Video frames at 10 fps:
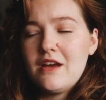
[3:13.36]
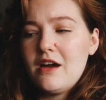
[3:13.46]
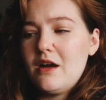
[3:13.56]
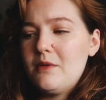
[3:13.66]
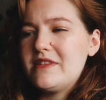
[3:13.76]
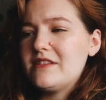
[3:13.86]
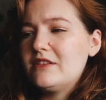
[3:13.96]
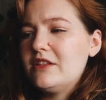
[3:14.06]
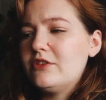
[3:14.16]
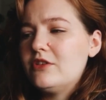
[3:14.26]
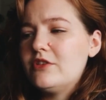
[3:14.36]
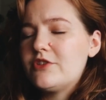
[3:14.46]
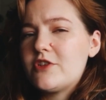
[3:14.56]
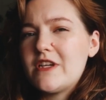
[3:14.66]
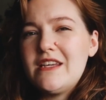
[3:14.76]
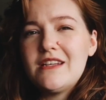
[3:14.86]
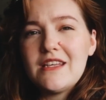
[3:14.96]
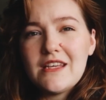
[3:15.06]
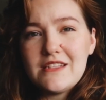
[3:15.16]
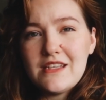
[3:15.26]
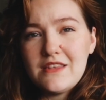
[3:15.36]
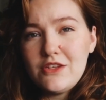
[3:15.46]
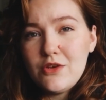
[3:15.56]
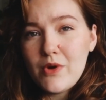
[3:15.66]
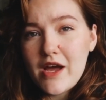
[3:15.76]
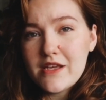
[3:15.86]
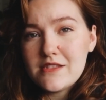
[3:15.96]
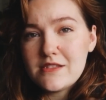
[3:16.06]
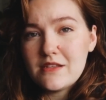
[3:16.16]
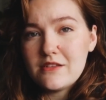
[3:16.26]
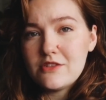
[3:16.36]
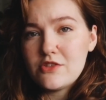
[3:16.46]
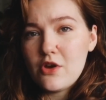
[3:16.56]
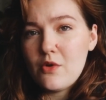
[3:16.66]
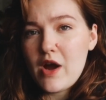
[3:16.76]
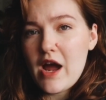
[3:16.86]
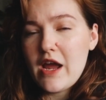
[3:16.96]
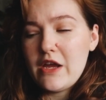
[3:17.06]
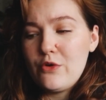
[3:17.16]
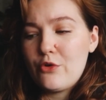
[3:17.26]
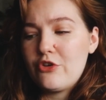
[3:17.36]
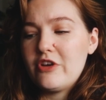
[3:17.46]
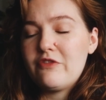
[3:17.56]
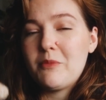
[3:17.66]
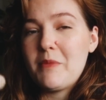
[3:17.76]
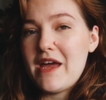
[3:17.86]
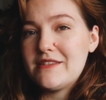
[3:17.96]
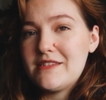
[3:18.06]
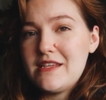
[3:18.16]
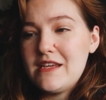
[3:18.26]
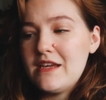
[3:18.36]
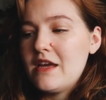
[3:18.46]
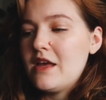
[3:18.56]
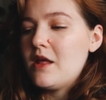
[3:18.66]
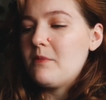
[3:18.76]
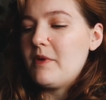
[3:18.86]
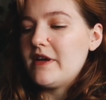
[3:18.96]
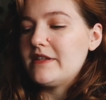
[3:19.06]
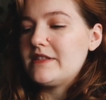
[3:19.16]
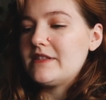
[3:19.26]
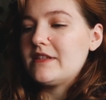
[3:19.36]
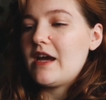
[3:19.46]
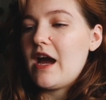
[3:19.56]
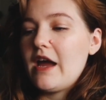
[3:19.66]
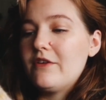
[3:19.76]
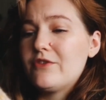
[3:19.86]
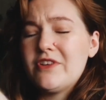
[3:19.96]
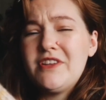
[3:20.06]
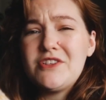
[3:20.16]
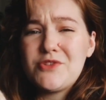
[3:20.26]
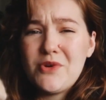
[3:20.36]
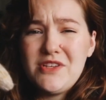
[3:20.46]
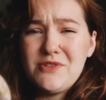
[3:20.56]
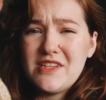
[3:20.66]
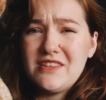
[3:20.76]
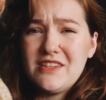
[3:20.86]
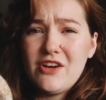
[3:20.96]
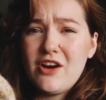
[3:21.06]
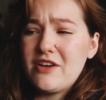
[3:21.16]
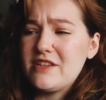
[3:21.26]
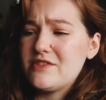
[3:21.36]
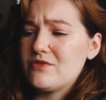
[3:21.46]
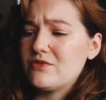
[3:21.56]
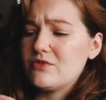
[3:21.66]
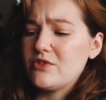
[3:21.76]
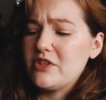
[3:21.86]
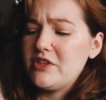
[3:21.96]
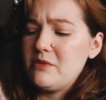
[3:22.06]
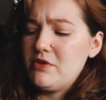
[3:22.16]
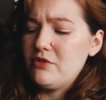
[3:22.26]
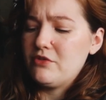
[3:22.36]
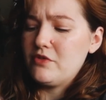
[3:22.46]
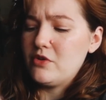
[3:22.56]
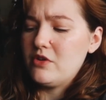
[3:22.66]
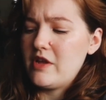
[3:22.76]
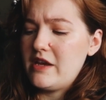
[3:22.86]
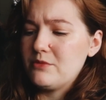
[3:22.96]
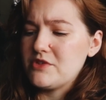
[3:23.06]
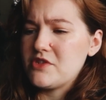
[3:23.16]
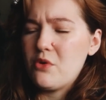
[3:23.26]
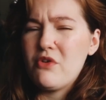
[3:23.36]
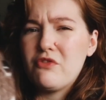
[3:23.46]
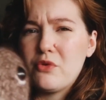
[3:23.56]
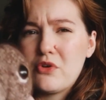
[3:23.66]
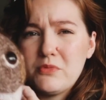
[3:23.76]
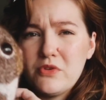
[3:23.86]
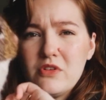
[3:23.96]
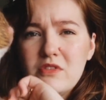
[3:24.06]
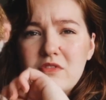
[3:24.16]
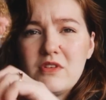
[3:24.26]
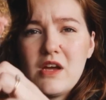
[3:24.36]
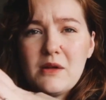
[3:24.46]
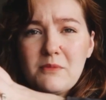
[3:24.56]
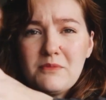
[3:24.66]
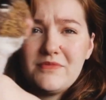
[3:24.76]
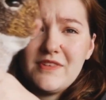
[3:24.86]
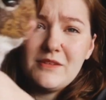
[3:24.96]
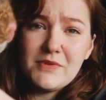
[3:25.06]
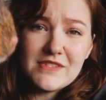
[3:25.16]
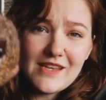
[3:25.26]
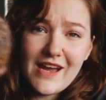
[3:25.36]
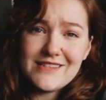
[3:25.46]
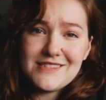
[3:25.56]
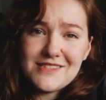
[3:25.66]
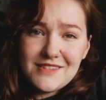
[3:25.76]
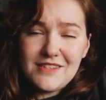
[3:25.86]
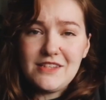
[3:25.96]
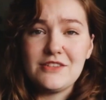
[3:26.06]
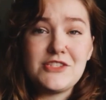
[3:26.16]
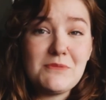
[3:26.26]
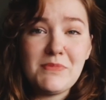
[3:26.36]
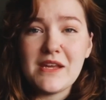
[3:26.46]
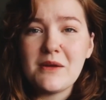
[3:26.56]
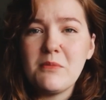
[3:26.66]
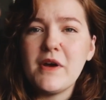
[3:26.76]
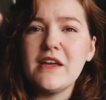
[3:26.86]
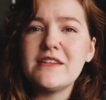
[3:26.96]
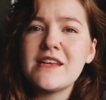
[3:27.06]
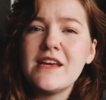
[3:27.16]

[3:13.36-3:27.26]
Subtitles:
It's a little tricky to get in the US, so I ordered it from Etsy, but I really enjoyed using the yarn. It's really beautiful and it was so affordable, besides shipping, but